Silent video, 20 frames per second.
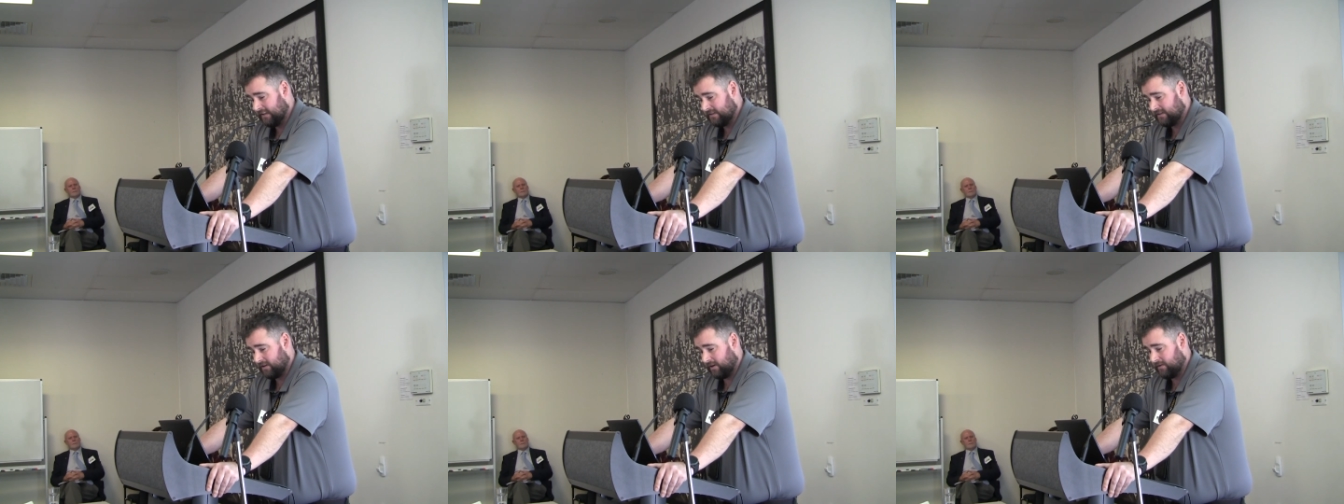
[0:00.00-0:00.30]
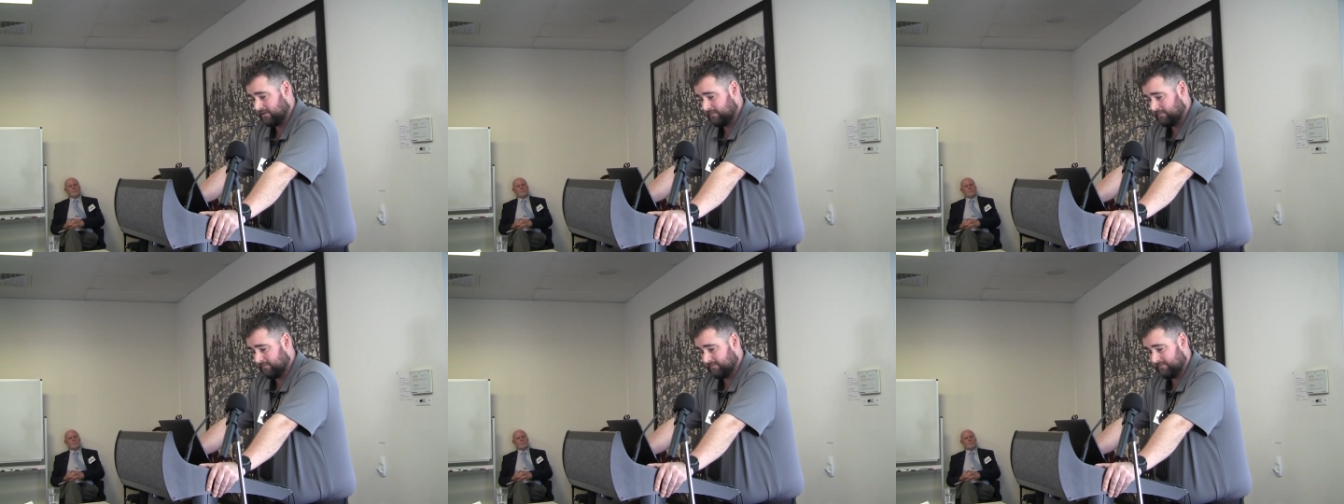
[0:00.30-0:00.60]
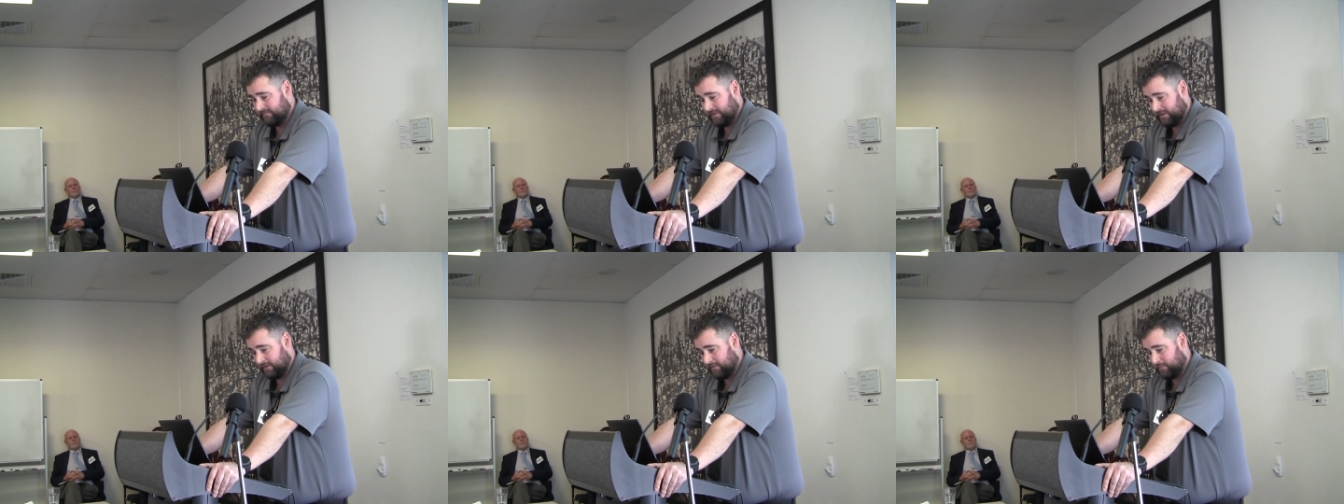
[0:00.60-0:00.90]
So
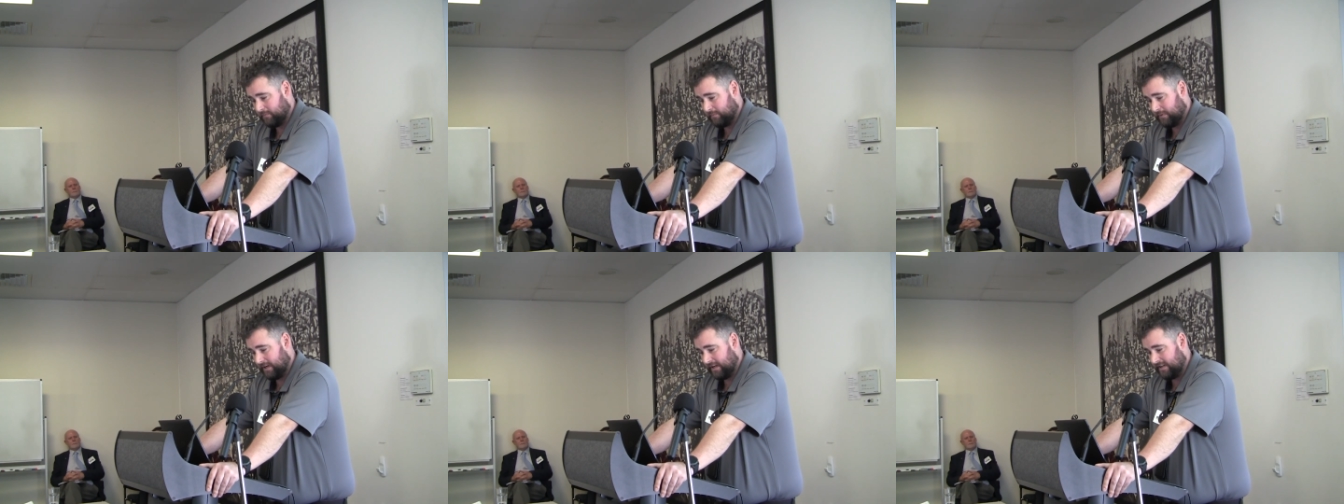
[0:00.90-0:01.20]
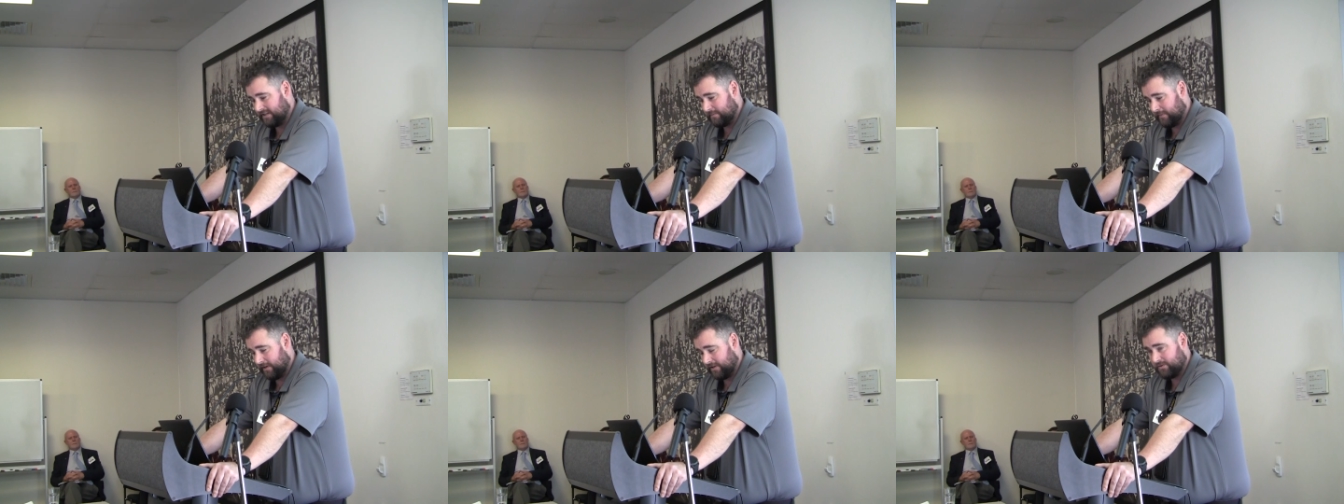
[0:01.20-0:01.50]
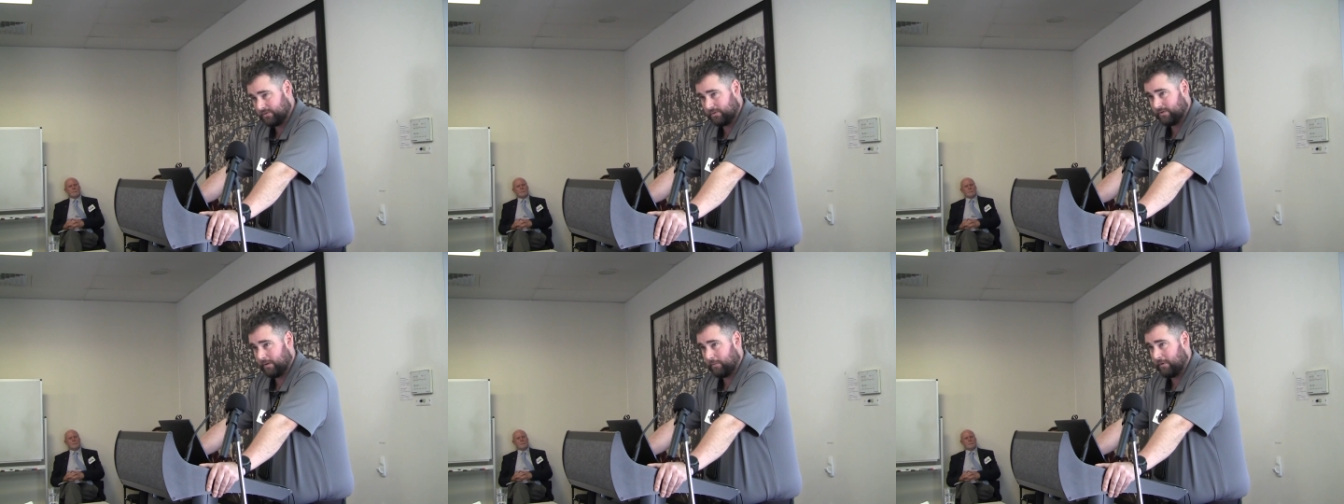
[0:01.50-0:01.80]
you know, we need to
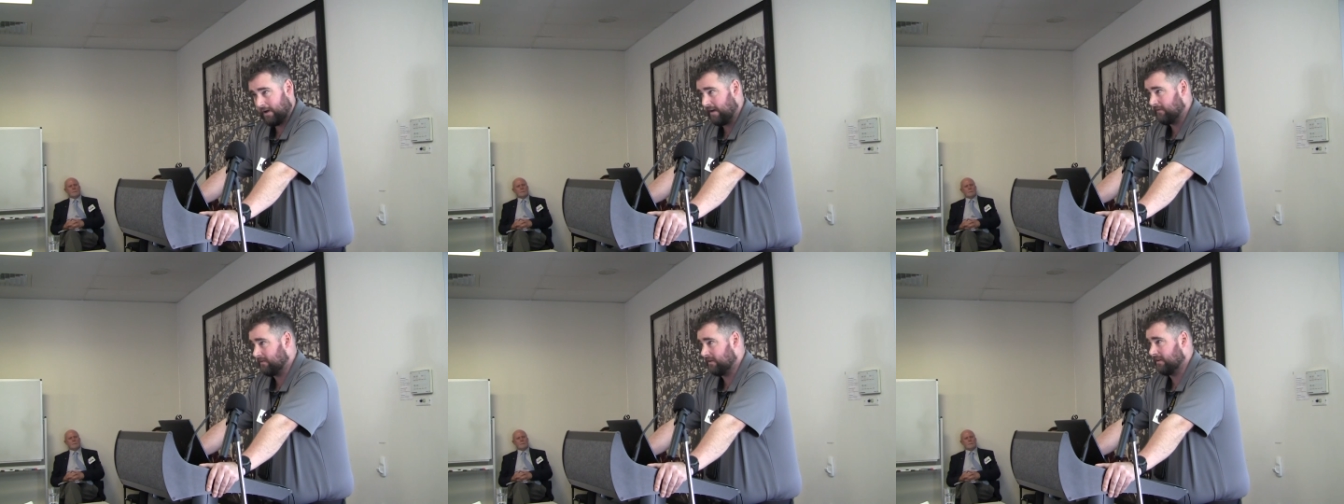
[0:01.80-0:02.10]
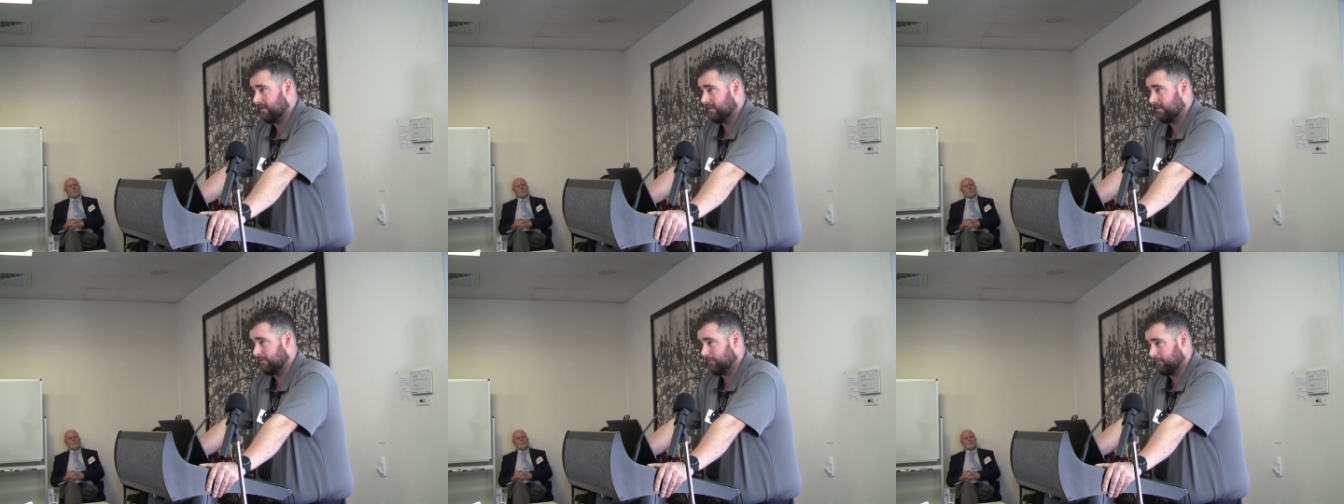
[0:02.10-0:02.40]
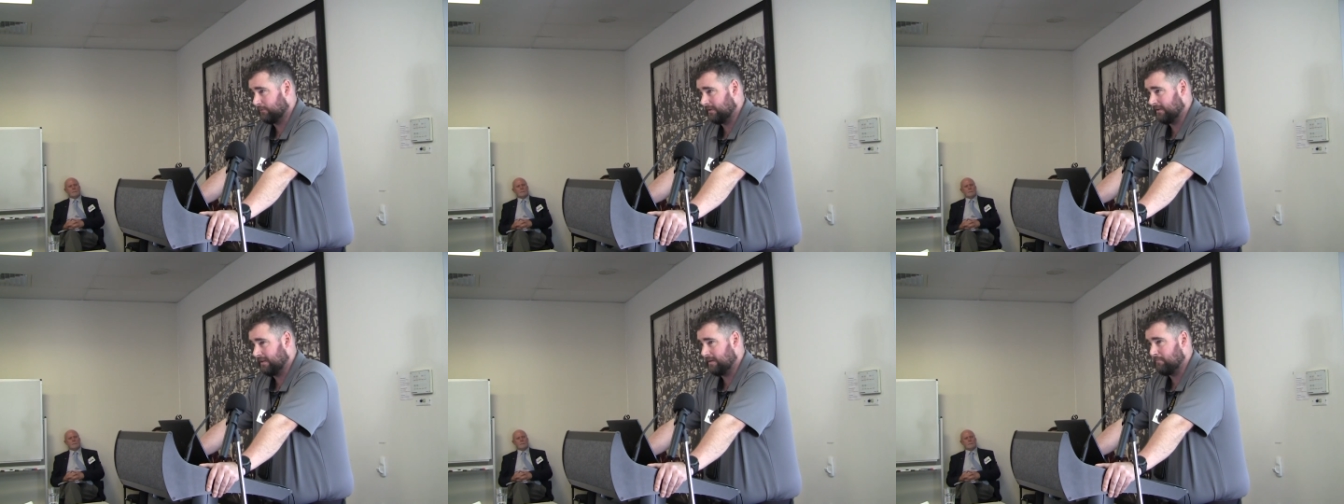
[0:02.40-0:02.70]
make sure that we're having
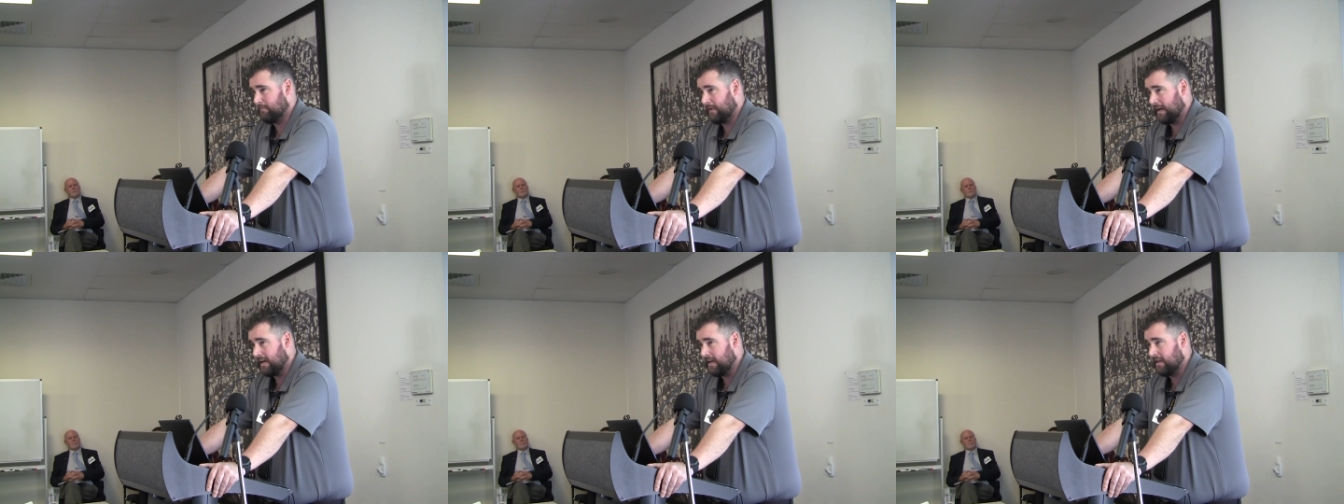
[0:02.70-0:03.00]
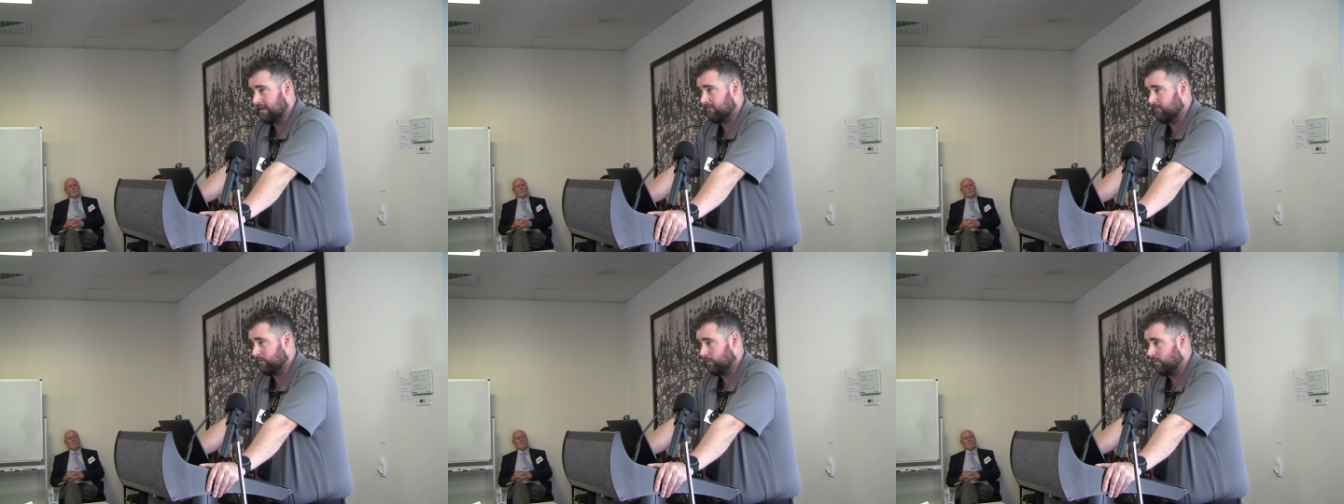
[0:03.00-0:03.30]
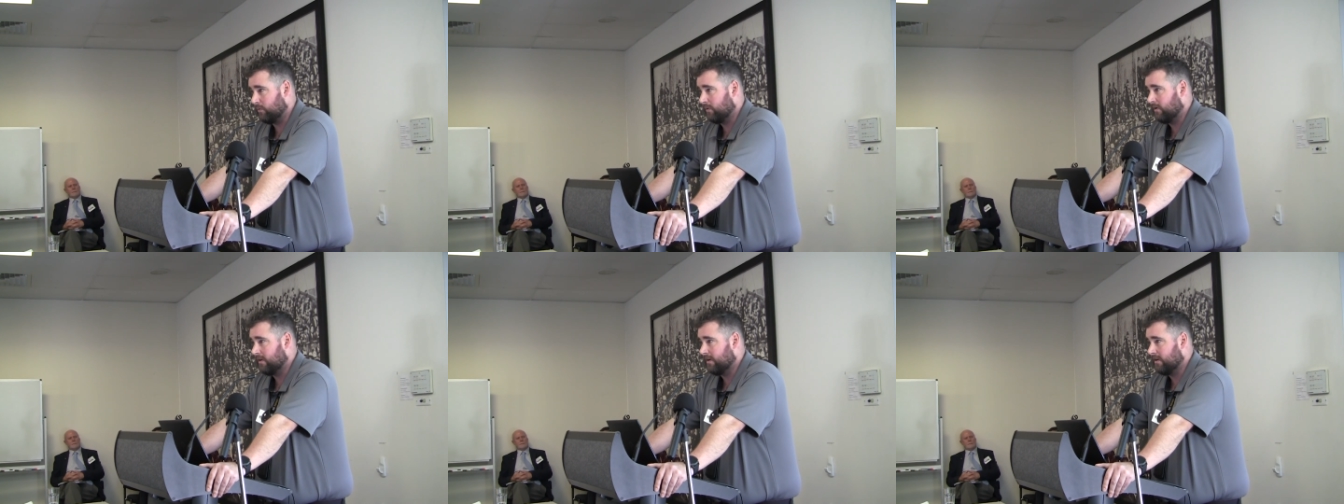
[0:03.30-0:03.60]
really
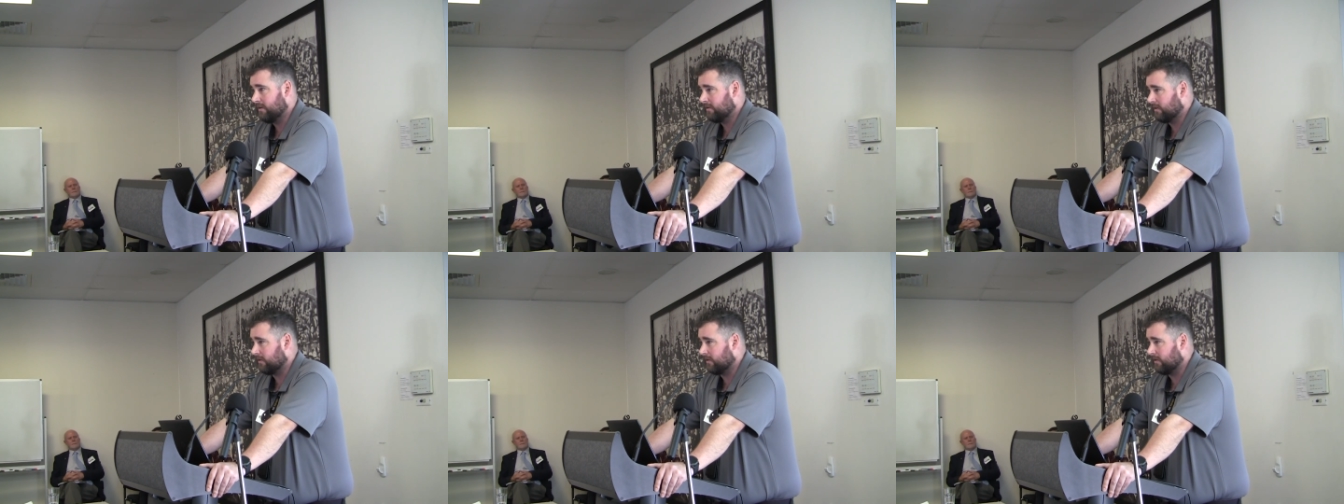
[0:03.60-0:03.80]
meaningful